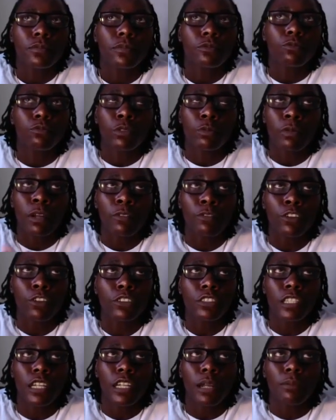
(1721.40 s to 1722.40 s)
when my
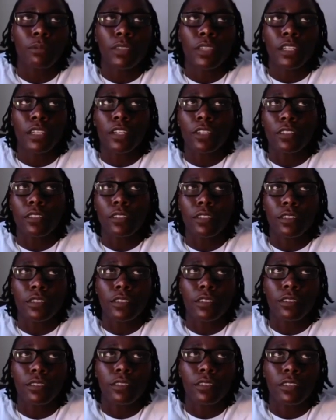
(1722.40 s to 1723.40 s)
first time there,
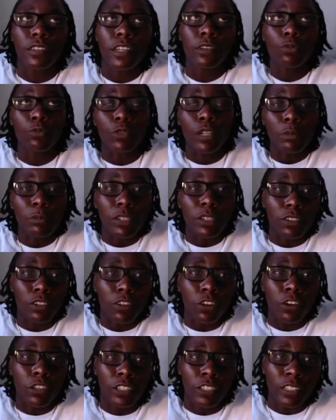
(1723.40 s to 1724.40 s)
their women
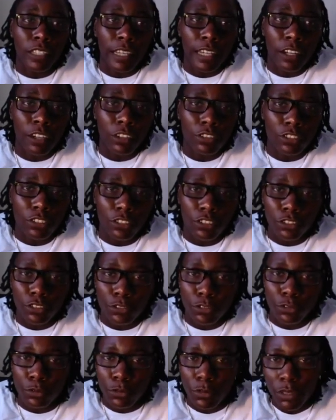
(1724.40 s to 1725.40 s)
aren't allowed to
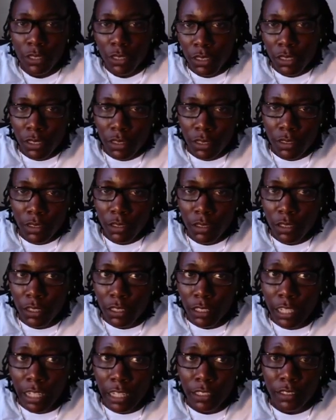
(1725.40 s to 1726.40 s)
do a
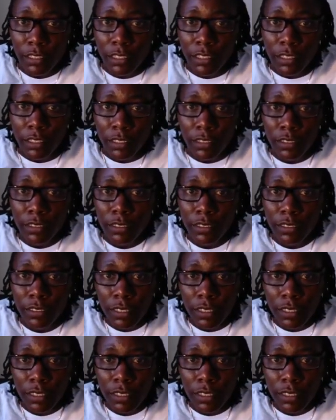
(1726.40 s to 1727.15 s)
lot of things.